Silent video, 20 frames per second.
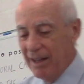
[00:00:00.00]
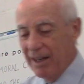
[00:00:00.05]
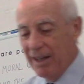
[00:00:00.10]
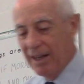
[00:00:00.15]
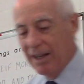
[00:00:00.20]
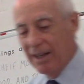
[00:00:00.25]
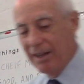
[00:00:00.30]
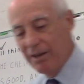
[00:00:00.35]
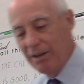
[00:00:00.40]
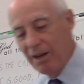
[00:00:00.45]

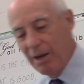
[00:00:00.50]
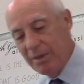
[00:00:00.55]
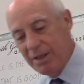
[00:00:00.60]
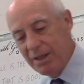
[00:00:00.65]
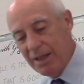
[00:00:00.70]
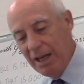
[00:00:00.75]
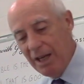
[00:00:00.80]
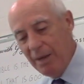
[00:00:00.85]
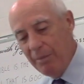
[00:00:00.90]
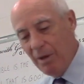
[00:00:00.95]
And they're
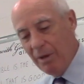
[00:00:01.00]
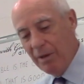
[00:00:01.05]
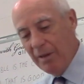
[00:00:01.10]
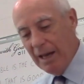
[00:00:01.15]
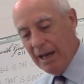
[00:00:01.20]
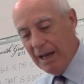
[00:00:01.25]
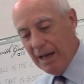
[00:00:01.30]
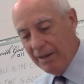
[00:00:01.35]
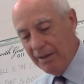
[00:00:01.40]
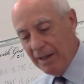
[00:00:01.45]
upset about
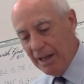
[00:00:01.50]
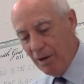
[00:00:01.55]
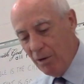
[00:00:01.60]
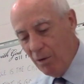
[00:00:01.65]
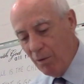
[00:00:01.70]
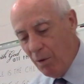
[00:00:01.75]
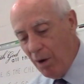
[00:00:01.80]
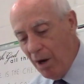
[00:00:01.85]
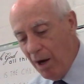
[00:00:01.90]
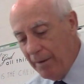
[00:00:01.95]
that. They
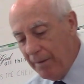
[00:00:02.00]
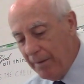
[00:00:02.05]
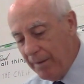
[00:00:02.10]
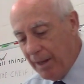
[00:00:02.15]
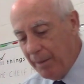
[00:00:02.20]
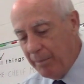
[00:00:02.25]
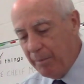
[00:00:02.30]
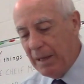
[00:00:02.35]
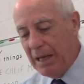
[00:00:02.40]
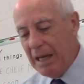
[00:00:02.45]
don't want
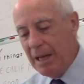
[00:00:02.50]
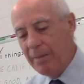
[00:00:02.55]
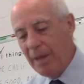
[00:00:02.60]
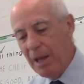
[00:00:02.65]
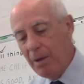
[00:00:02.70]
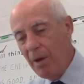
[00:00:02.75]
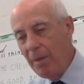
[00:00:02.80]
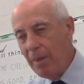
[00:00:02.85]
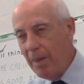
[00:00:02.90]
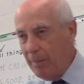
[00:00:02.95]
the people. They
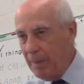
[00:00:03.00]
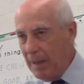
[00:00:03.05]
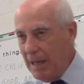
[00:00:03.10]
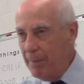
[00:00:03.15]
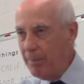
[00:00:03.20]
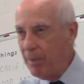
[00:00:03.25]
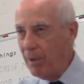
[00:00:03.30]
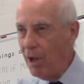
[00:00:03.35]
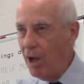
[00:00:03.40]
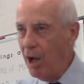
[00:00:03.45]
want the
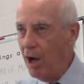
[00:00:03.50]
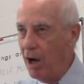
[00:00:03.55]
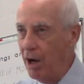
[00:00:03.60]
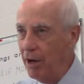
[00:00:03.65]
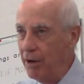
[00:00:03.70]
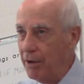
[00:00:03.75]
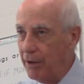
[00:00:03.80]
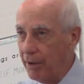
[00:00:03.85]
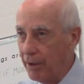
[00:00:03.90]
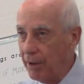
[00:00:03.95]
people
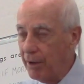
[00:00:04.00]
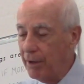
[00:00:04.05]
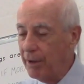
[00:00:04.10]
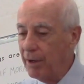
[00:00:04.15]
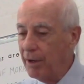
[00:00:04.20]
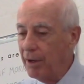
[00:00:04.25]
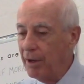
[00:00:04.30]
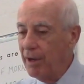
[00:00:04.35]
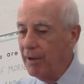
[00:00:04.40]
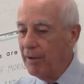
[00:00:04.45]

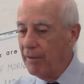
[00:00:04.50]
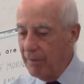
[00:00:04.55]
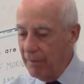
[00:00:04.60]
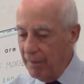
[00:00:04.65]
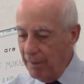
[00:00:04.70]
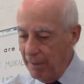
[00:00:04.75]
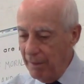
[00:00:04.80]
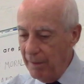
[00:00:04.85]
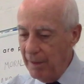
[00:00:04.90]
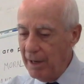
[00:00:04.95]
under
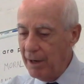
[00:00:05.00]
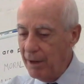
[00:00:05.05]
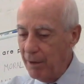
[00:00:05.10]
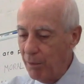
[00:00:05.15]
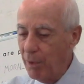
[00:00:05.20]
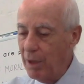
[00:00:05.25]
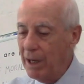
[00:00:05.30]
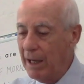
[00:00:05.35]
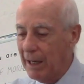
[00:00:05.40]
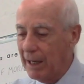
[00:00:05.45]
their
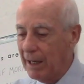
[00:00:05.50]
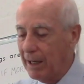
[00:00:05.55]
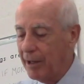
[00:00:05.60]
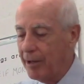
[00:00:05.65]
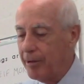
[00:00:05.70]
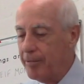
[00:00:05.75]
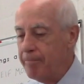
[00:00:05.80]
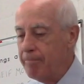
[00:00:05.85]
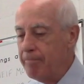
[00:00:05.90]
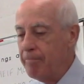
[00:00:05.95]
wing,
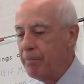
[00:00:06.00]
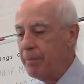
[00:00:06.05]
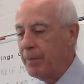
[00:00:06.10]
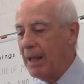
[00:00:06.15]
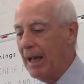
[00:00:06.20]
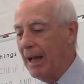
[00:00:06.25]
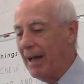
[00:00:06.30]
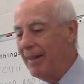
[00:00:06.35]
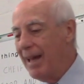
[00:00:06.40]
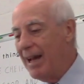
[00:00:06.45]

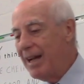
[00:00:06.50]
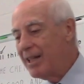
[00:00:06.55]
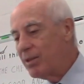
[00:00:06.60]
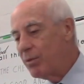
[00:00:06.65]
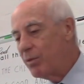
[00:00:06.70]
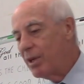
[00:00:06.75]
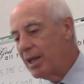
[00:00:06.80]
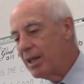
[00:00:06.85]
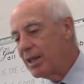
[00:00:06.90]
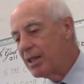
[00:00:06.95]
and that's
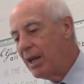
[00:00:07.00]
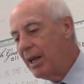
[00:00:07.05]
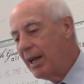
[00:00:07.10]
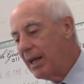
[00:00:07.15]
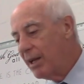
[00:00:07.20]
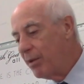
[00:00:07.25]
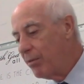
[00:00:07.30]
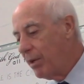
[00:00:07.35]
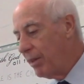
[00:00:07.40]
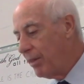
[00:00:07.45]
what it's
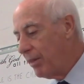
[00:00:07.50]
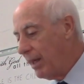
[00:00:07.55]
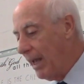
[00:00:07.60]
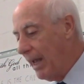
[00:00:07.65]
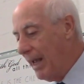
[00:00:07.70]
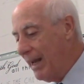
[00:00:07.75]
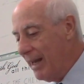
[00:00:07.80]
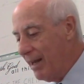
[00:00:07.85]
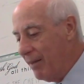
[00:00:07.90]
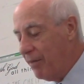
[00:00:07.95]
like with
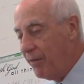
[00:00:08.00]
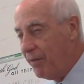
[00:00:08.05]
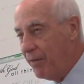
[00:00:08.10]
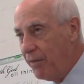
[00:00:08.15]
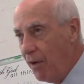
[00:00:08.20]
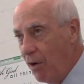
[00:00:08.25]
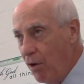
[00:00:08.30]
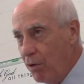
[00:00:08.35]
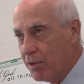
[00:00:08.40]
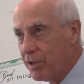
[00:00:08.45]
any
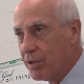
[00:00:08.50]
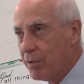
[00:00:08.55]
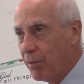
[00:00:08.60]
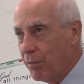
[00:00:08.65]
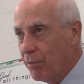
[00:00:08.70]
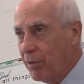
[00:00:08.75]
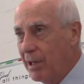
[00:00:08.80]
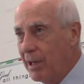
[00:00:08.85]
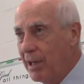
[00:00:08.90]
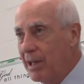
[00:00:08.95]
false
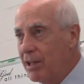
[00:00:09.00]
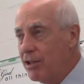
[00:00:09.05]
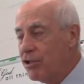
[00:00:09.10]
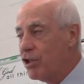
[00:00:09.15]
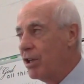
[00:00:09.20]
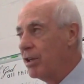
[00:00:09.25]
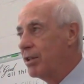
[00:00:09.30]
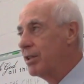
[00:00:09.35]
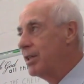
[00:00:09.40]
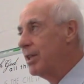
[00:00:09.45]

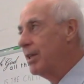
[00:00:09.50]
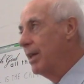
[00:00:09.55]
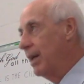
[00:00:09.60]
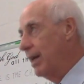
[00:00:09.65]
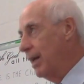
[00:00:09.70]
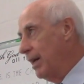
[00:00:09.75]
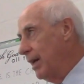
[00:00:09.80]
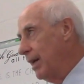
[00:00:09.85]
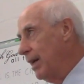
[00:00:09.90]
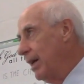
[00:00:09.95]
religion
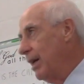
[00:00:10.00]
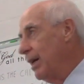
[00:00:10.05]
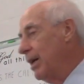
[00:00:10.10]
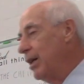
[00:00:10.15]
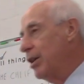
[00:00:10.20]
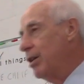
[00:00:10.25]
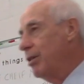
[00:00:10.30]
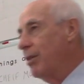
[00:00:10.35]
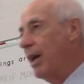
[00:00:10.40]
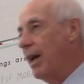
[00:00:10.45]
today.
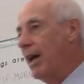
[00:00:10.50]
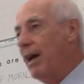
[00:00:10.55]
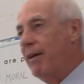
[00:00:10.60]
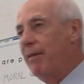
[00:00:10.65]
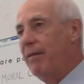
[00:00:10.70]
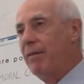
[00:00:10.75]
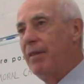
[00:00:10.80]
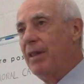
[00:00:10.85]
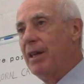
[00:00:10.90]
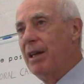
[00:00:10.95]
You
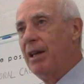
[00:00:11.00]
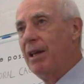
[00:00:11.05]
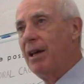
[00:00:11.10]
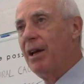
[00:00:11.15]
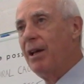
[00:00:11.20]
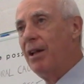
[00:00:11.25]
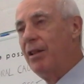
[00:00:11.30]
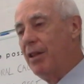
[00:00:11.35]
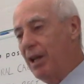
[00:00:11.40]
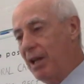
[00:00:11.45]
have the
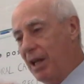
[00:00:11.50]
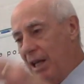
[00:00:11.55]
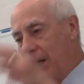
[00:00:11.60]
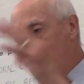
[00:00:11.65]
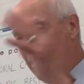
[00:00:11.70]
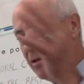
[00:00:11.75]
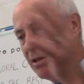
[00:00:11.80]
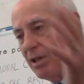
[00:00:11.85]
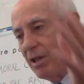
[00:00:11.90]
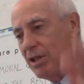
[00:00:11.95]

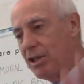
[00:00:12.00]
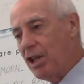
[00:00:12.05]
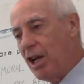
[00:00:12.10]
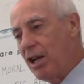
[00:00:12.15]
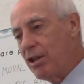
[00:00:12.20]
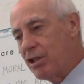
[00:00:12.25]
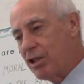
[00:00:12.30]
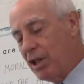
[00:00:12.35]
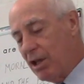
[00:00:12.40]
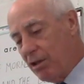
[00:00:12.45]
leaders and
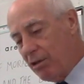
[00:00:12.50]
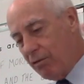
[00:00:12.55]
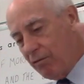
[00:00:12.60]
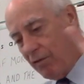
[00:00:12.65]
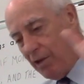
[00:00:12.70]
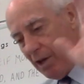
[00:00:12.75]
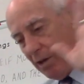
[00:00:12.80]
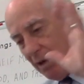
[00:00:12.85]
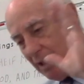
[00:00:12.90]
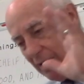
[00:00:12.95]
such. They're
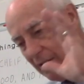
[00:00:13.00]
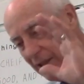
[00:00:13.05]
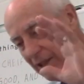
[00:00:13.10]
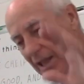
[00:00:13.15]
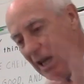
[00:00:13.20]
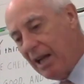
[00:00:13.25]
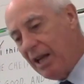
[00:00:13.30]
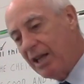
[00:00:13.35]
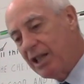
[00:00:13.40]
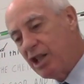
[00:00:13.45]
very
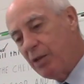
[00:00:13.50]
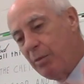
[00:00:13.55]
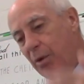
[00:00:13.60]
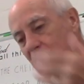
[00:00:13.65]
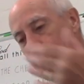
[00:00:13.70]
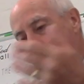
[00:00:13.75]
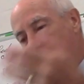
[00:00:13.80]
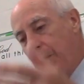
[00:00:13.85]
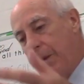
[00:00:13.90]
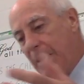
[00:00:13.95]
zealous
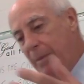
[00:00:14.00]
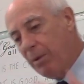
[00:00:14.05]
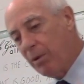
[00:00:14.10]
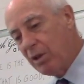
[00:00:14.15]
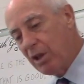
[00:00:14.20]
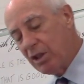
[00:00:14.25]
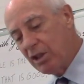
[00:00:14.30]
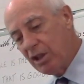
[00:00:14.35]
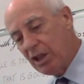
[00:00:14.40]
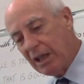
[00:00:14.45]
about the people,
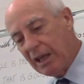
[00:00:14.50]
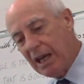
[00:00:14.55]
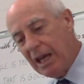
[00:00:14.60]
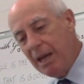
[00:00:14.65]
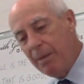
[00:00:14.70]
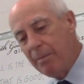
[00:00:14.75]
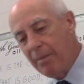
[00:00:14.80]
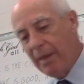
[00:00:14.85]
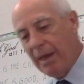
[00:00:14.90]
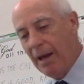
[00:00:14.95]
just to
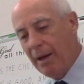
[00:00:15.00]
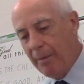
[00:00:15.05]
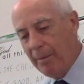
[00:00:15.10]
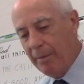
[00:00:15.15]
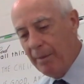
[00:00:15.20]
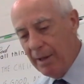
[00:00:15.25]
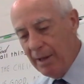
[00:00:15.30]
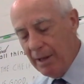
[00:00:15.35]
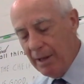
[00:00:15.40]
keep them